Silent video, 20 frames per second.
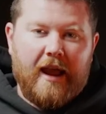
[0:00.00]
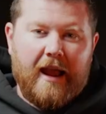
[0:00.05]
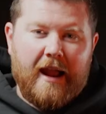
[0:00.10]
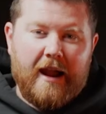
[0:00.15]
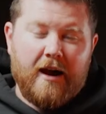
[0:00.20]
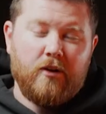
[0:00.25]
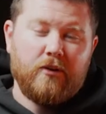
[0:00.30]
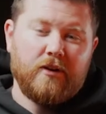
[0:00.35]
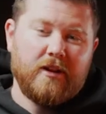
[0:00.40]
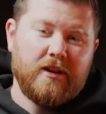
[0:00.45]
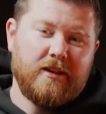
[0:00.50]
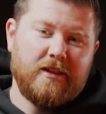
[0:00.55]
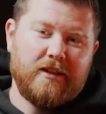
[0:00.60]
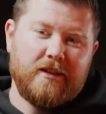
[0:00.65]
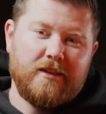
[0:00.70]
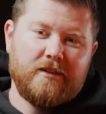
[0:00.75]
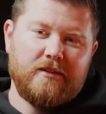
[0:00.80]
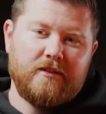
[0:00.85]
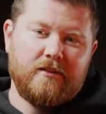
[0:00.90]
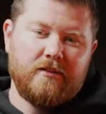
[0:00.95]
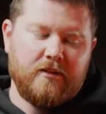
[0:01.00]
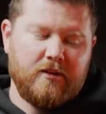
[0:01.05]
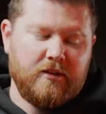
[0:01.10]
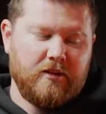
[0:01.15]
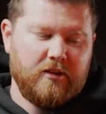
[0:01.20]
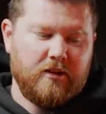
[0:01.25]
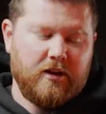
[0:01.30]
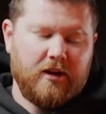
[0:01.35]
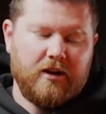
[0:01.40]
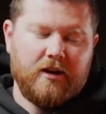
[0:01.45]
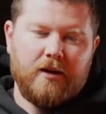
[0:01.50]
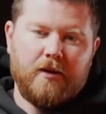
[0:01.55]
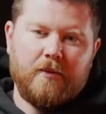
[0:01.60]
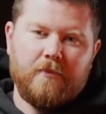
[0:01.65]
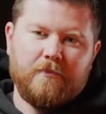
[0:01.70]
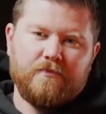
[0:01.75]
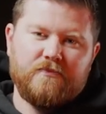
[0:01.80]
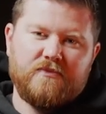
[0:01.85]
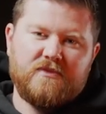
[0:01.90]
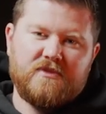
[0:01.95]
out and in
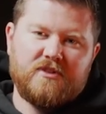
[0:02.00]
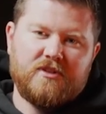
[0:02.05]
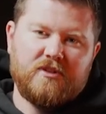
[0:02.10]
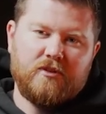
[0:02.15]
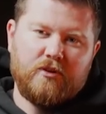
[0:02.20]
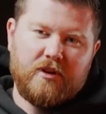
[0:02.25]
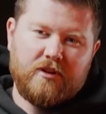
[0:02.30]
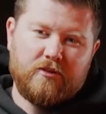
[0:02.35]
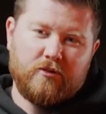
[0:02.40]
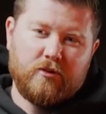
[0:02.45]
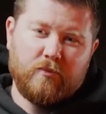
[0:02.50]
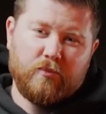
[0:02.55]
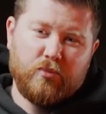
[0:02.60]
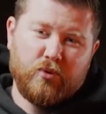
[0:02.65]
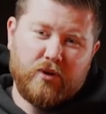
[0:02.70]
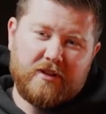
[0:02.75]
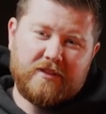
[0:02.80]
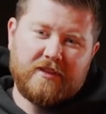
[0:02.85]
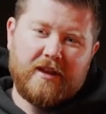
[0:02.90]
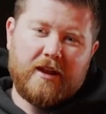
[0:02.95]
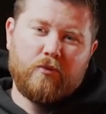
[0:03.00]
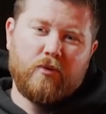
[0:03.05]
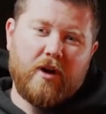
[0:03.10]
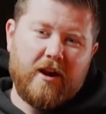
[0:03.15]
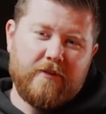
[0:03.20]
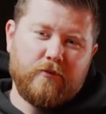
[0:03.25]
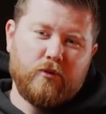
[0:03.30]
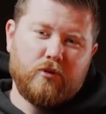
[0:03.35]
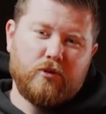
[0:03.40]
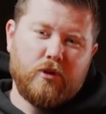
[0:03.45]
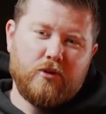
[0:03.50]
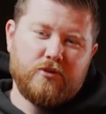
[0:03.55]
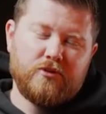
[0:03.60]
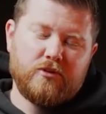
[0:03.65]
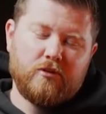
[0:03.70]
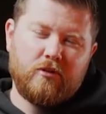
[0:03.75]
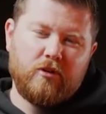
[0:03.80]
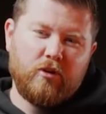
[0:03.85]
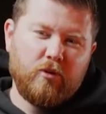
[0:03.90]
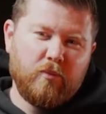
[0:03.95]
to either bring that rifle
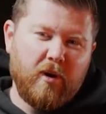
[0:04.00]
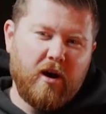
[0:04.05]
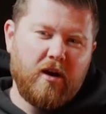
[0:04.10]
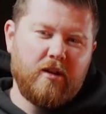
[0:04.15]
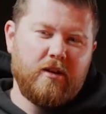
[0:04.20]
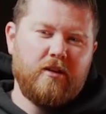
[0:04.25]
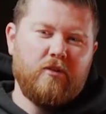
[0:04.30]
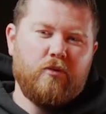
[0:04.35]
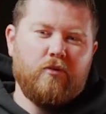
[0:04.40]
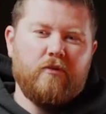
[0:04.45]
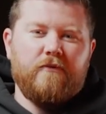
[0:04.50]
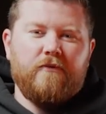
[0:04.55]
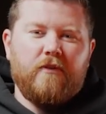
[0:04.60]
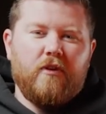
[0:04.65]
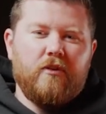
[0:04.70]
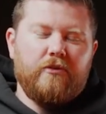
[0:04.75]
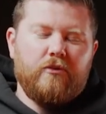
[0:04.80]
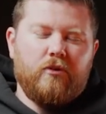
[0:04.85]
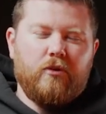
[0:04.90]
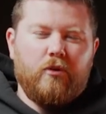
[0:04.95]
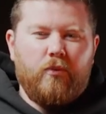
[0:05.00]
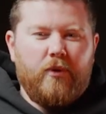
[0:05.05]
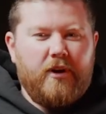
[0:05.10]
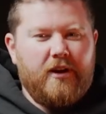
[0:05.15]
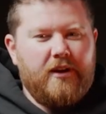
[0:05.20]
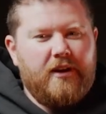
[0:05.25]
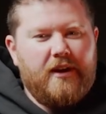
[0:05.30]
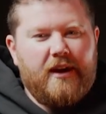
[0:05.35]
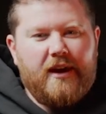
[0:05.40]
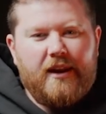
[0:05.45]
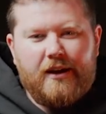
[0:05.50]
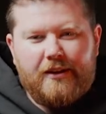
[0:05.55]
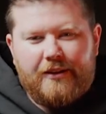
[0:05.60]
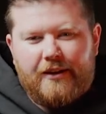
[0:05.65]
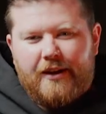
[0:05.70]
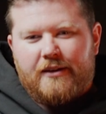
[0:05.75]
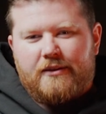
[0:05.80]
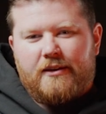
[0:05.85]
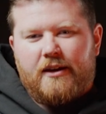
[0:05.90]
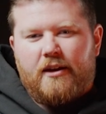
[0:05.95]
closer to your body or further away. And I
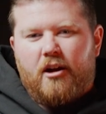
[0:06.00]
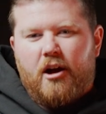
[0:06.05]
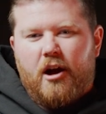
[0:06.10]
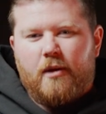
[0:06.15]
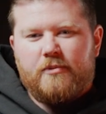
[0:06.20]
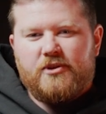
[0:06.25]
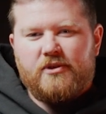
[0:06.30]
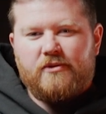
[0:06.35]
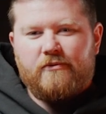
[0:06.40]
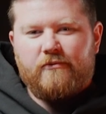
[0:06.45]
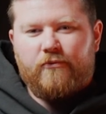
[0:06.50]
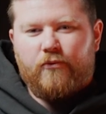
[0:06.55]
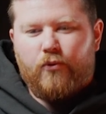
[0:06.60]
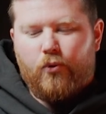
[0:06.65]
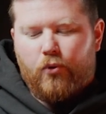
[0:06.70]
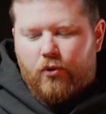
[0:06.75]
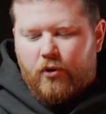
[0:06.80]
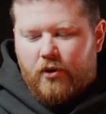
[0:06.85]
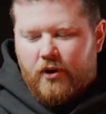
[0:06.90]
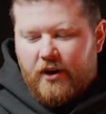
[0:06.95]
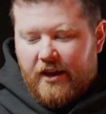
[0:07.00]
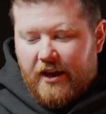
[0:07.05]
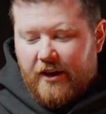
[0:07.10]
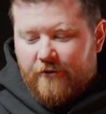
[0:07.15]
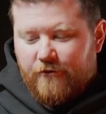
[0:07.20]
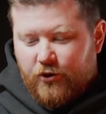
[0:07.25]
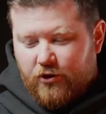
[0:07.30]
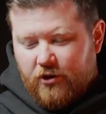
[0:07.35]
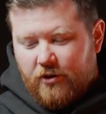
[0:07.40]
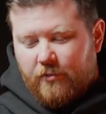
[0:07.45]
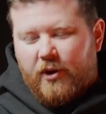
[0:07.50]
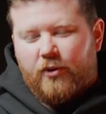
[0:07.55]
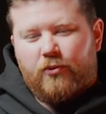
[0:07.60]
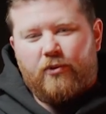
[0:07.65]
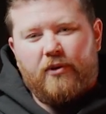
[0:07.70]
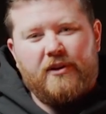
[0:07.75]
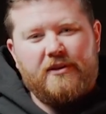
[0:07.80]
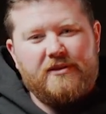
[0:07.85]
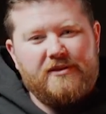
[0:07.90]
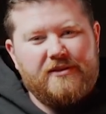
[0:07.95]
like that option for if you're going to be
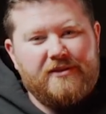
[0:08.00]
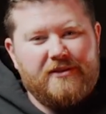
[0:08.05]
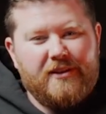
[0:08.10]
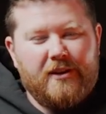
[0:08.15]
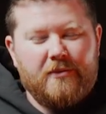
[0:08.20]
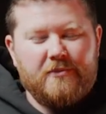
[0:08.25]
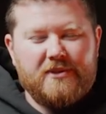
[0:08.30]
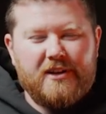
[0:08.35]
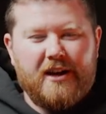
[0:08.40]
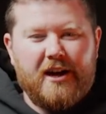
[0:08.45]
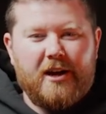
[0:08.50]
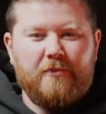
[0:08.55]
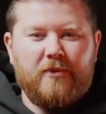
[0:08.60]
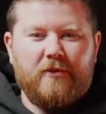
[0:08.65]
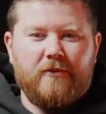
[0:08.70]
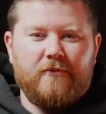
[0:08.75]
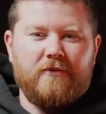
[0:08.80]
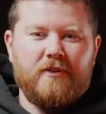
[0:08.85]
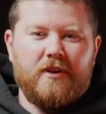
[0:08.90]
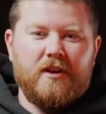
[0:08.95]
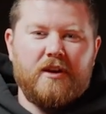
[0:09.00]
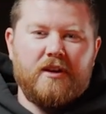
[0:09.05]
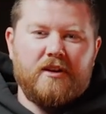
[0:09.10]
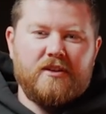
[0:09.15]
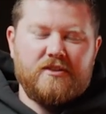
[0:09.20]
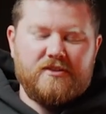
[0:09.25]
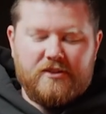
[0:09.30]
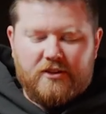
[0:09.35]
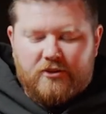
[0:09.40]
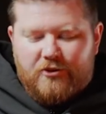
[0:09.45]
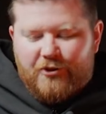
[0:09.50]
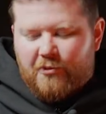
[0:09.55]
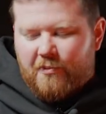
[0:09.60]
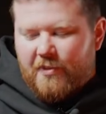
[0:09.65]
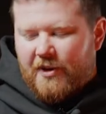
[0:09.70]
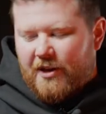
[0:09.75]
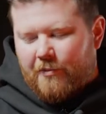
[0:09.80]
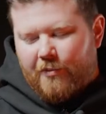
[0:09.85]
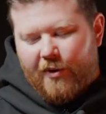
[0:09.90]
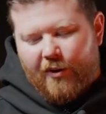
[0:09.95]
running some type of
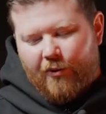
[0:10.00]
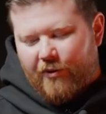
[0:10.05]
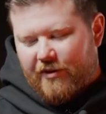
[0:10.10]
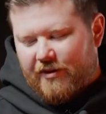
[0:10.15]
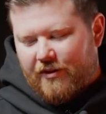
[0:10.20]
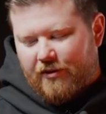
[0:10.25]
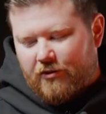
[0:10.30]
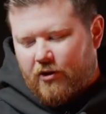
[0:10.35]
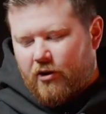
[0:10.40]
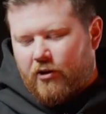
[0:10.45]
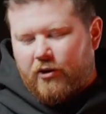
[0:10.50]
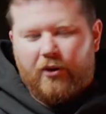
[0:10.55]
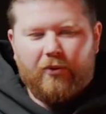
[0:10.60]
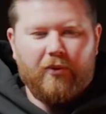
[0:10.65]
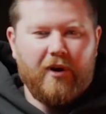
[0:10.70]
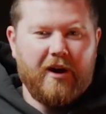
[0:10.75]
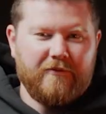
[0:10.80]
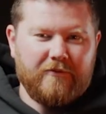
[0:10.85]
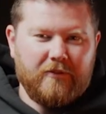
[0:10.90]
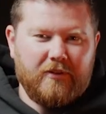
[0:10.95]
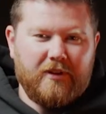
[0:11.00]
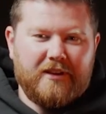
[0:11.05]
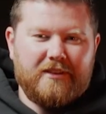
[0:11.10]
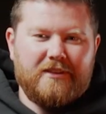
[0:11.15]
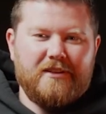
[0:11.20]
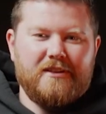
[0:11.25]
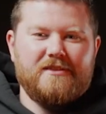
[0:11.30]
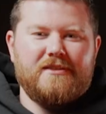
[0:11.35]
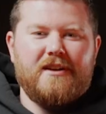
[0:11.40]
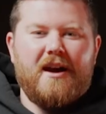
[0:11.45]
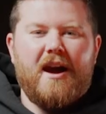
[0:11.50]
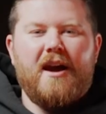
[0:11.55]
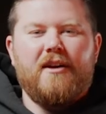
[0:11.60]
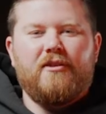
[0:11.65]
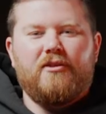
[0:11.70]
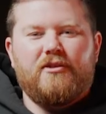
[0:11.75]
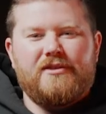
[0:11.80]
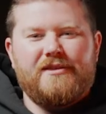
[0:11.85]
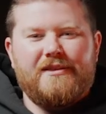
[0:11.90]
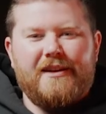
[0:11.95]
CQB but with a longer rifle like this. I
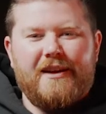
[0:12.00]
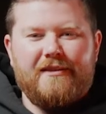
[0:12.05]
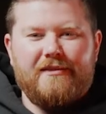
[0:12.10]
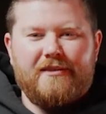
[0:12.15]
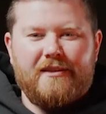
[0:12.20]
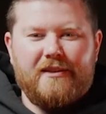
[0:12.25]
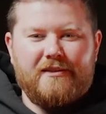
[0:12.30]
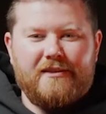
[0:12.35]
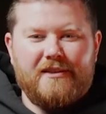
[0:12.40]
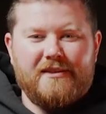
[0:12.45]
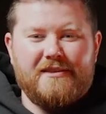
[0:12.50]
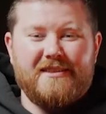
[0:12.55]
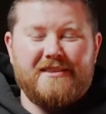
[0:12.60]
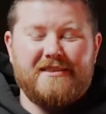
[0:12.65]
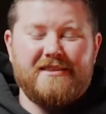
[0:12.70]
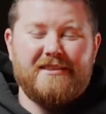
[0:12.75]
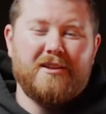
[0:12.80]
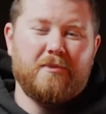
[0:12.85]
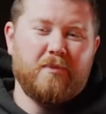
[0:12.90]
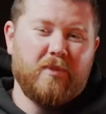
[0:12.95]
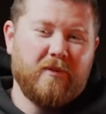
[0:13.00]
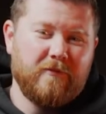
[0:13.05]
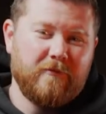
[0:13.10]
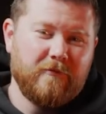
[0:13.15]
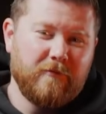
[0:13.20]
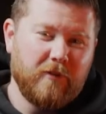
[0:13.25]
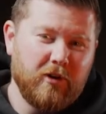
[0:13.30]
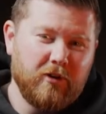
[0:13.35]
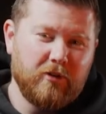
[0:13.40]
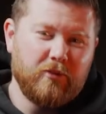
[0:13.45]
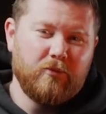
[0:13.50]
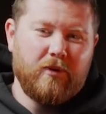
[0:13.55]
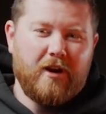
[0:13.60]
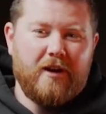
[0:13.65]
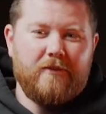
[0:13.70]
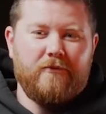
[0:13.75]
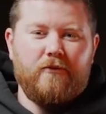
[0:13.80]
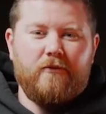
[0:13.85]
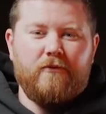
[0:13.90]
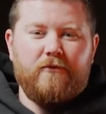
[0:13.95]
understand that this isn't the preferred
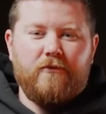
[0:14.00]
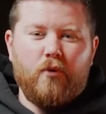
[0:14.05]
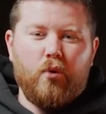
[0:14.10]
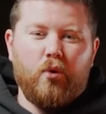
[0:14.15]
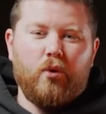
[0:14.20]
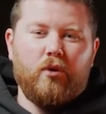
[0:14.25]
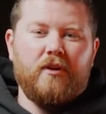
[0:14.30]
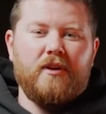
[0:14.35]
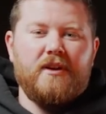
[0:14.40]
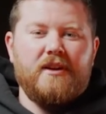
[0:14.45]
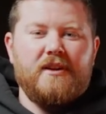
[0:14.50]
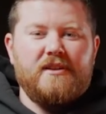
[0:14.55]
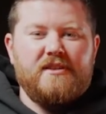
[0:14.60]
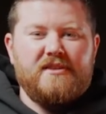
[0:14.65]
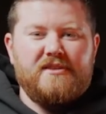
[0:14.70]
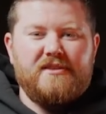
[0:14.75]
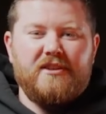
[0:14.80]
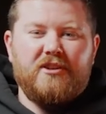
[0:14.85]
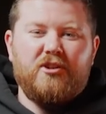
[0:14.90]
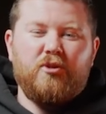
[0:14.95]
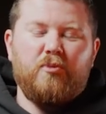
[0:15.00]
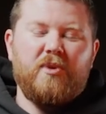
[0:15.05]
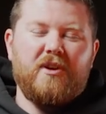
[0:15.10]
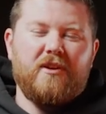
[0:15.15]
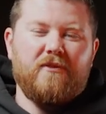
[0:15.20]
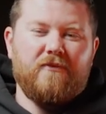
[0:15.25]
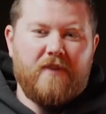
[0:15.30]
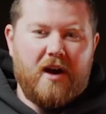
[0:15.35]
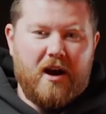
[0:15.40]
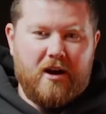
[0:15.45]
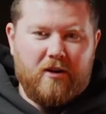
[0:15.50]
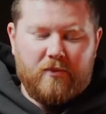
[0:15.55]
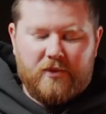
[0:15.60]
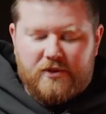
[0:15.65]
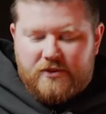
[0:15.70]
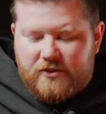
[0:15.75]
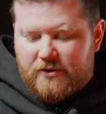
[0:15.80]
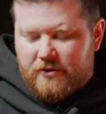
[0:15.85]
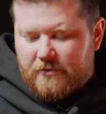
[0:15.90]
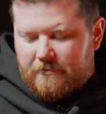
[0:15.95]
rifle for CQB
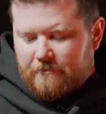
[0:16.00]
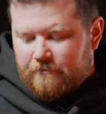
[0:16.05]
environments.